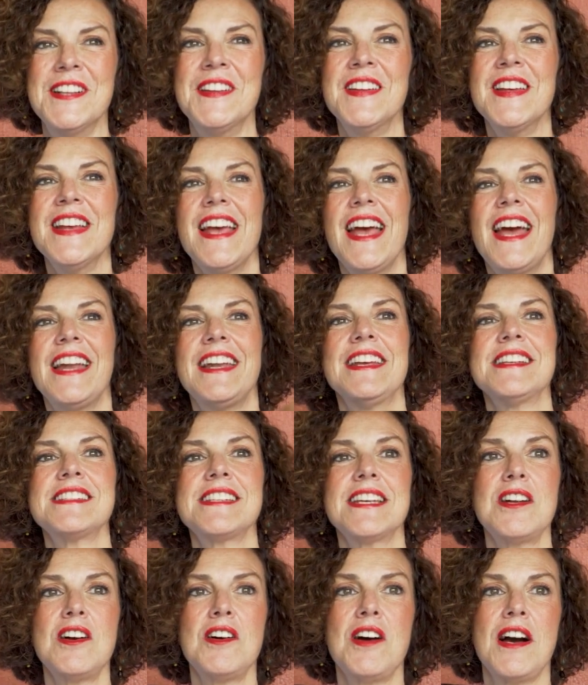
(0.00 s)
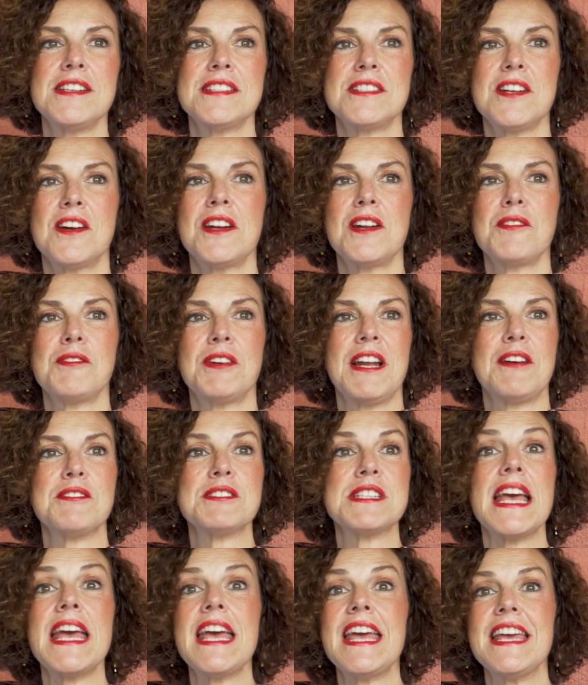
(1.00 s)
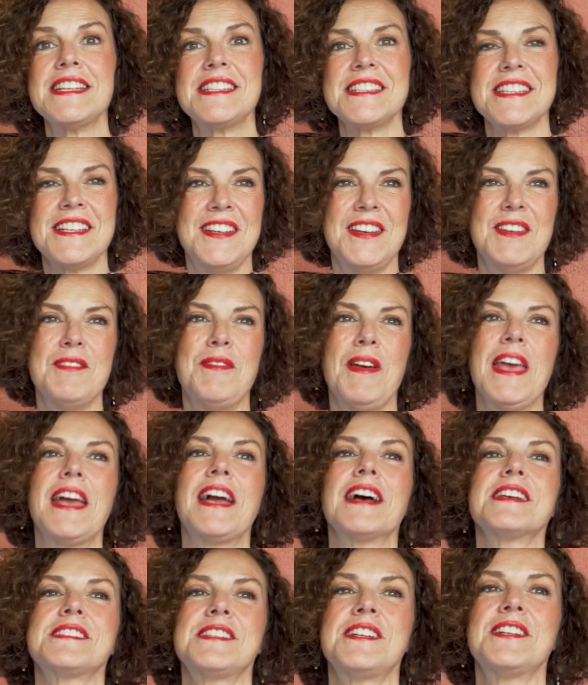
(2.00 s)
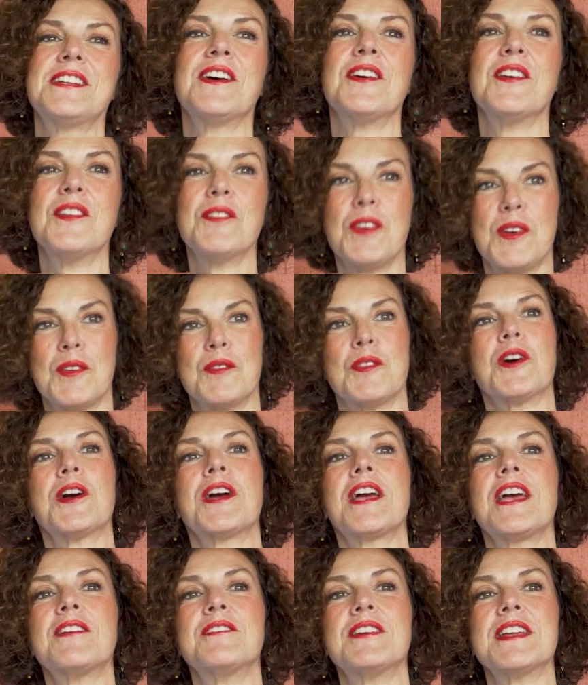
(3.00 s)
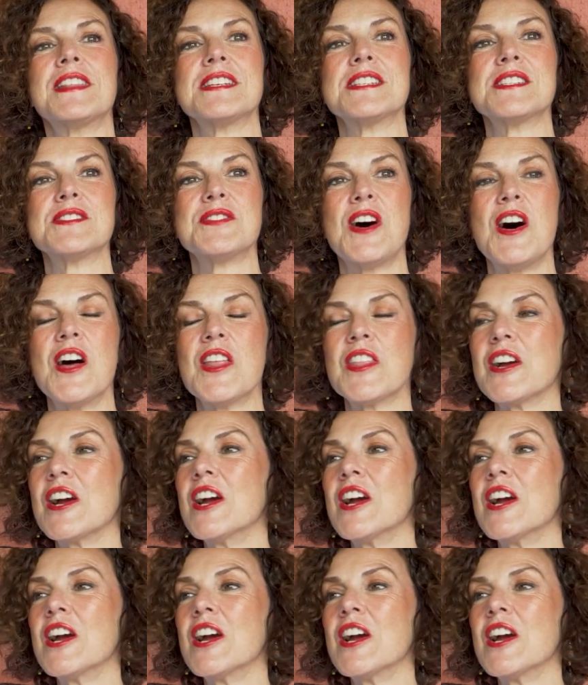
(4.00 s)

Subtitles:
And he said, oh, I started when I was 8 because, we're working with his father.